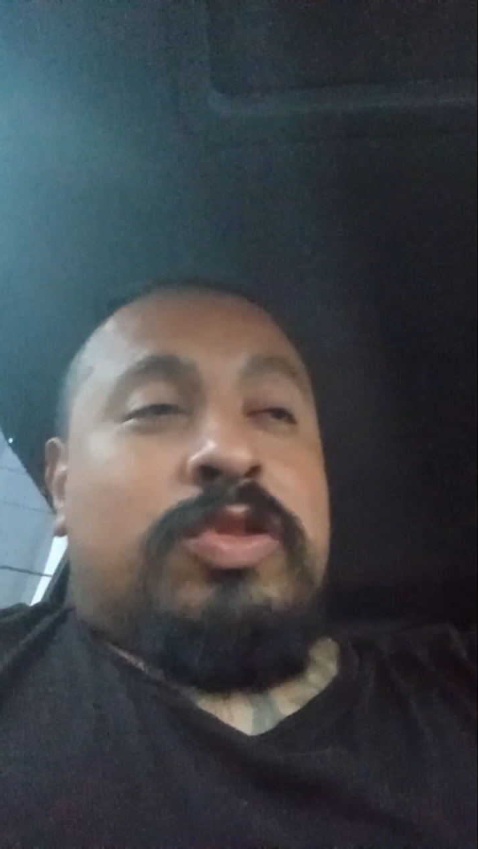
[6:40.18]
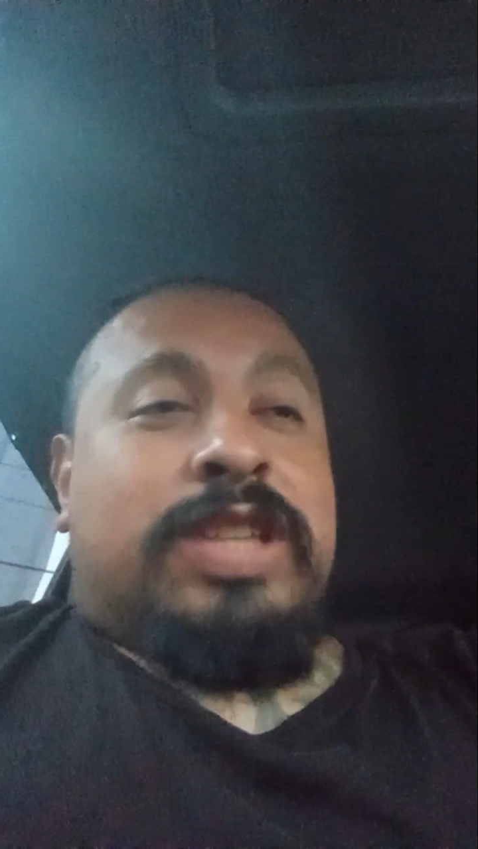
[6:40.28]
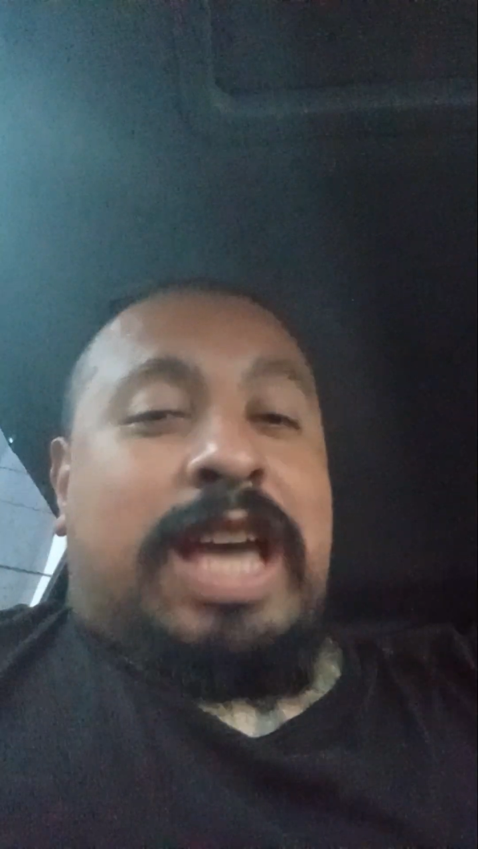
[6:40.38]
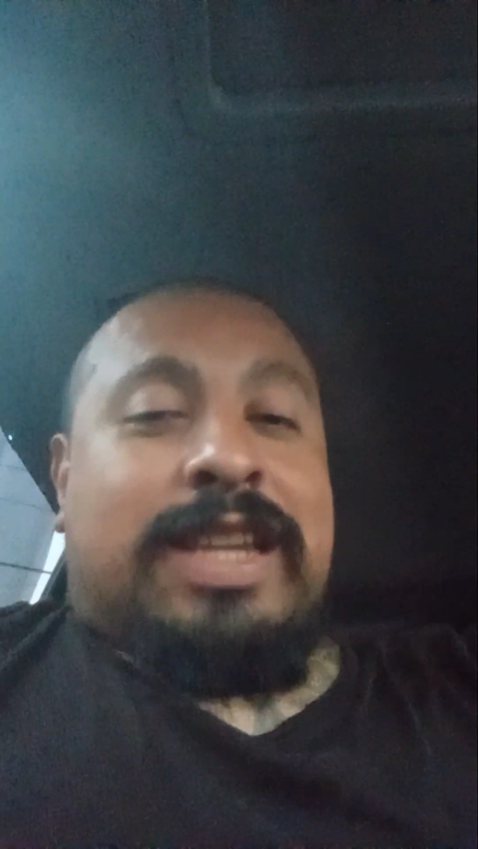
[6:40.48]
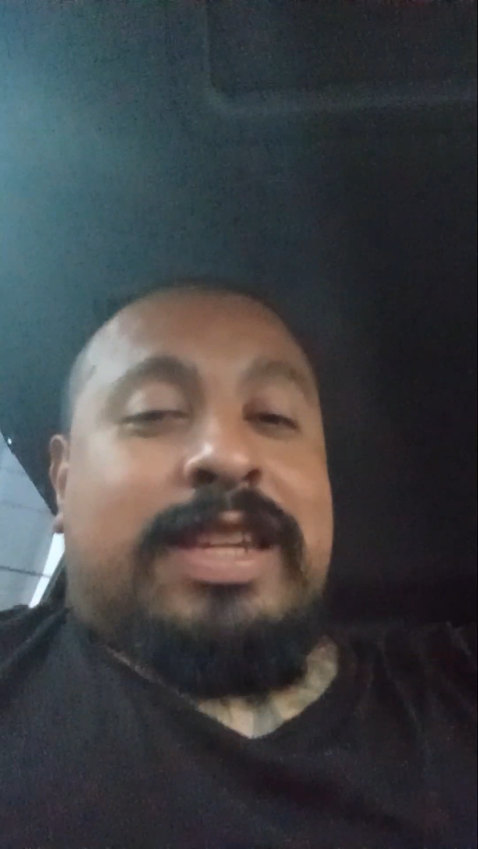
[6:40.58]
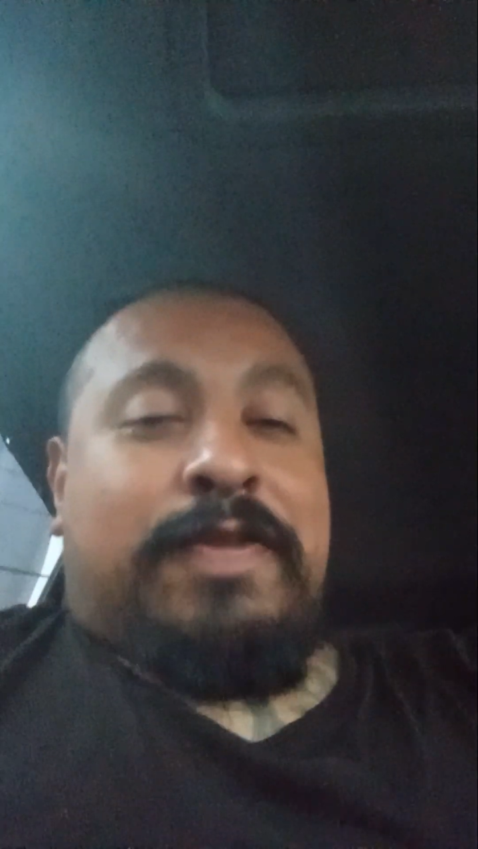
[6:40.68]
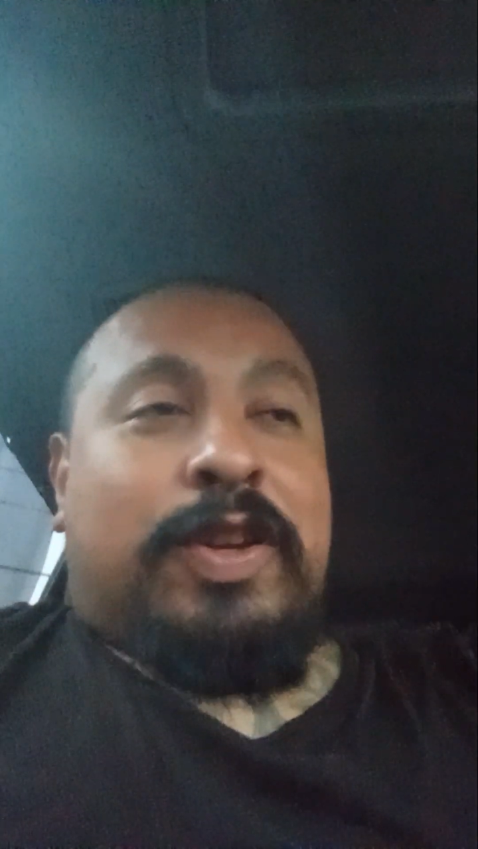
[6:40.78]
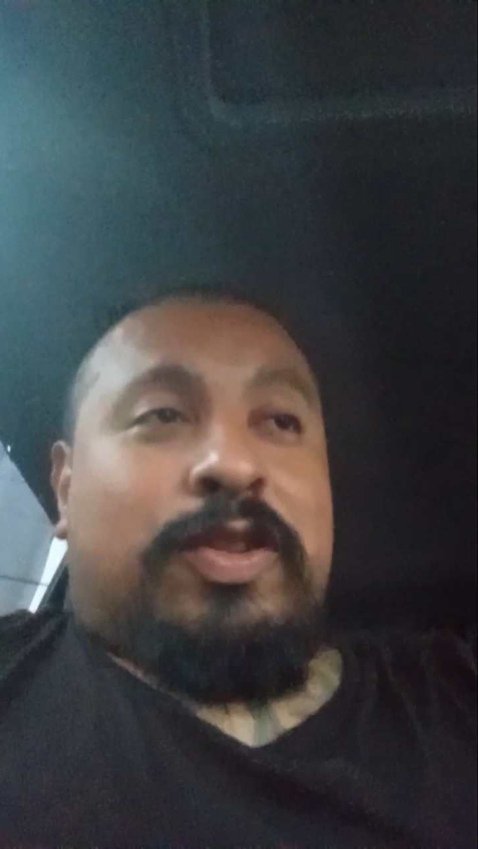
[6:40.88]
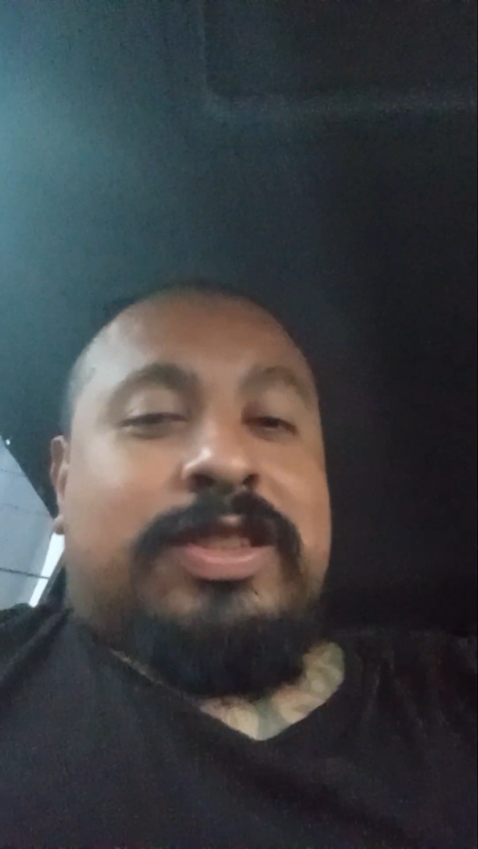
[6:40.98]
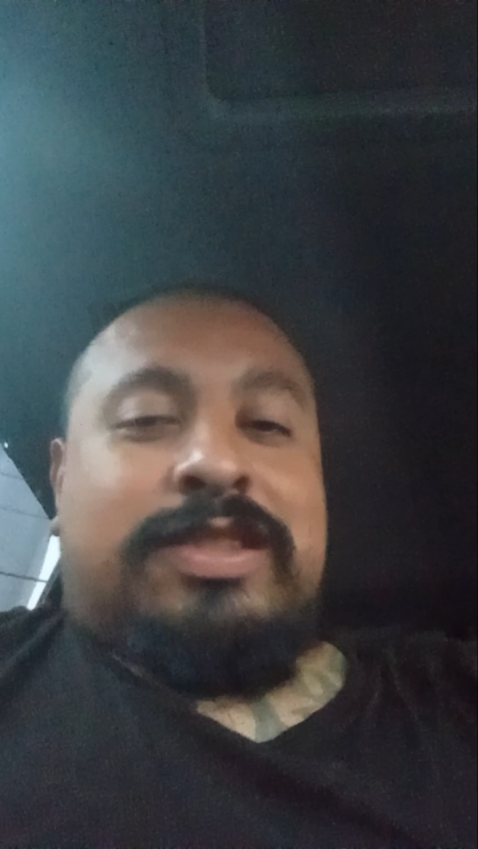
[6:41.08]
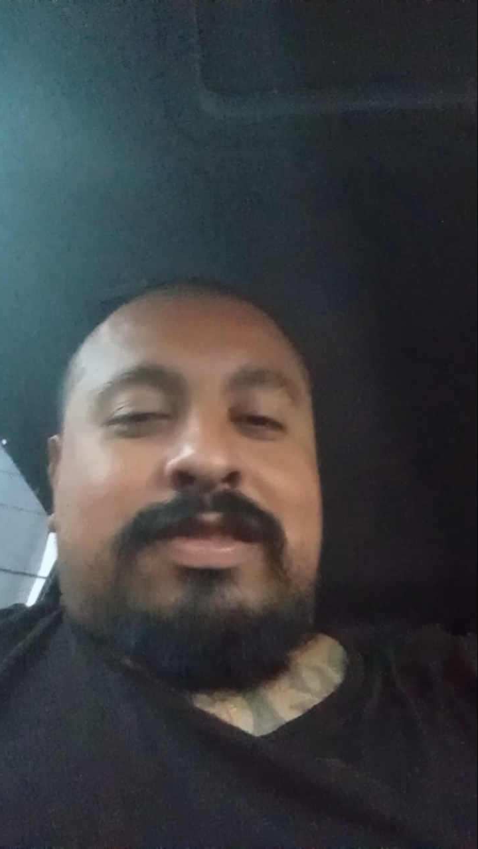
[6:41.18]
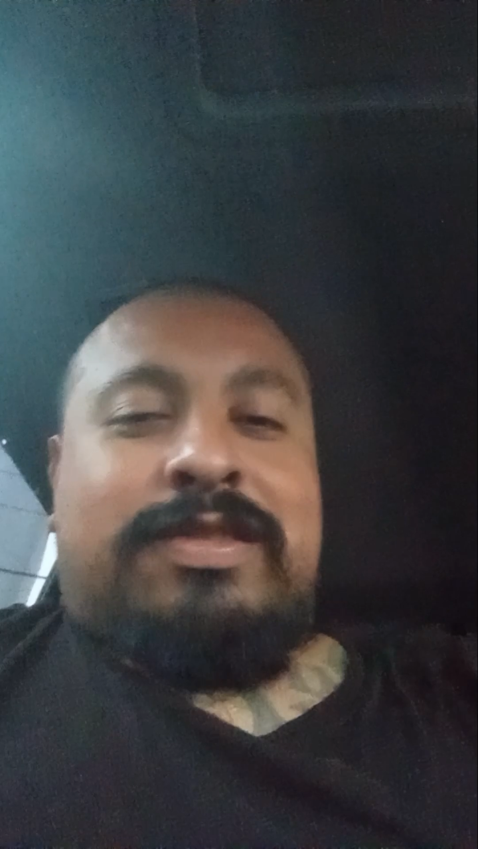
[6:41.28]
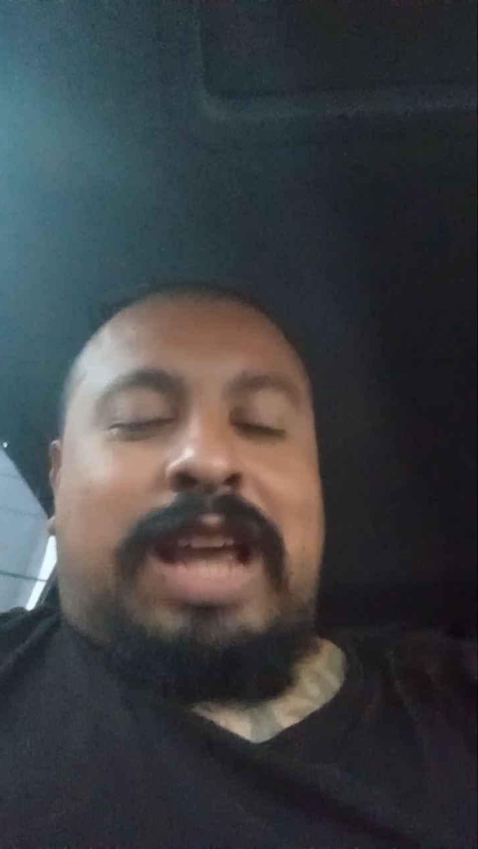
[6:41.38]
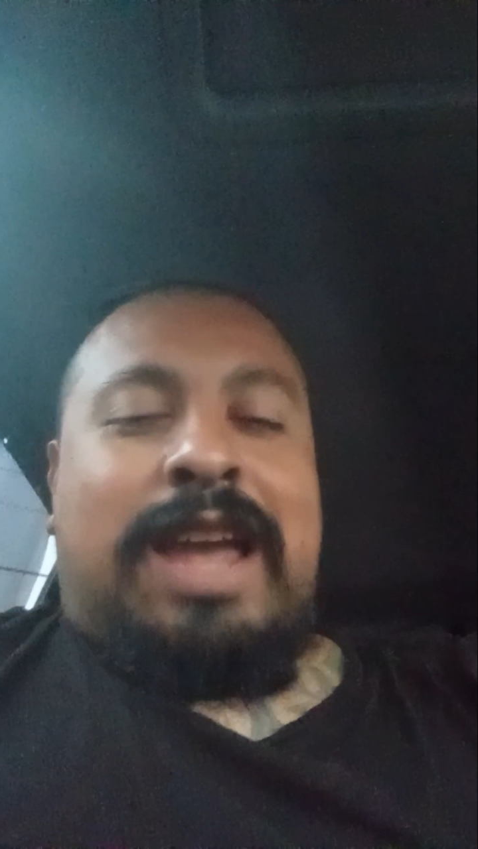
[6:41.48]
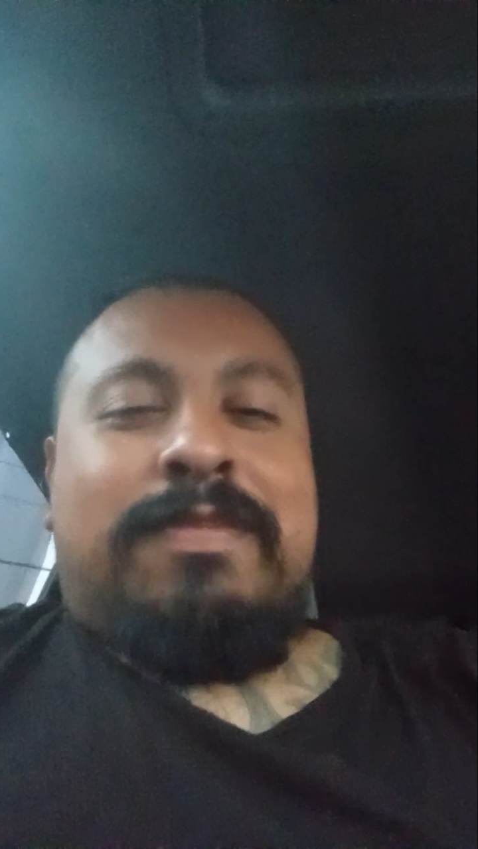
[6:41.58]
had difficult
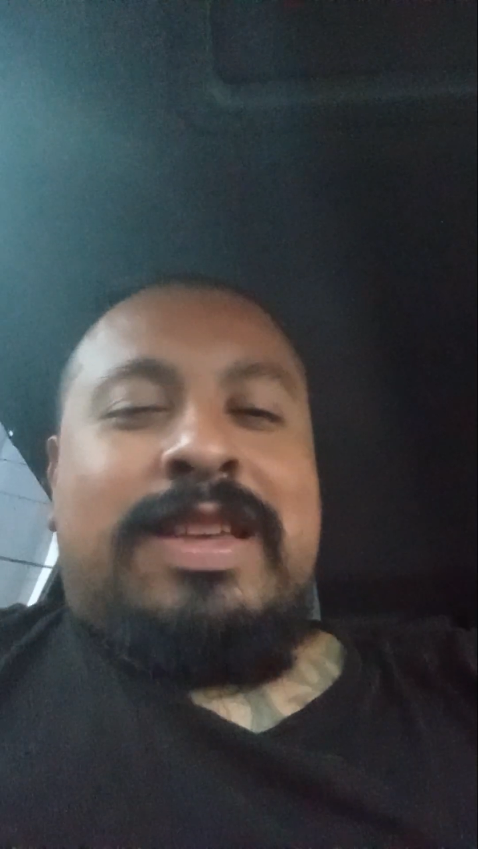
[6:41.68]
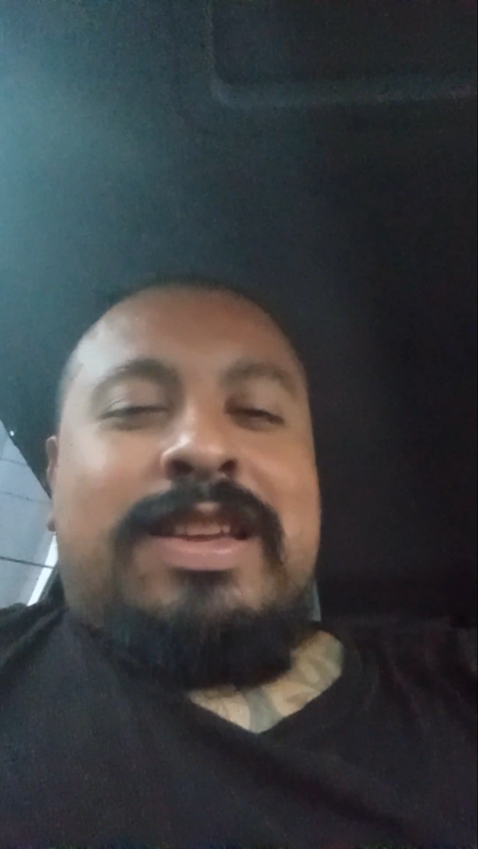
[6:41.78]
time,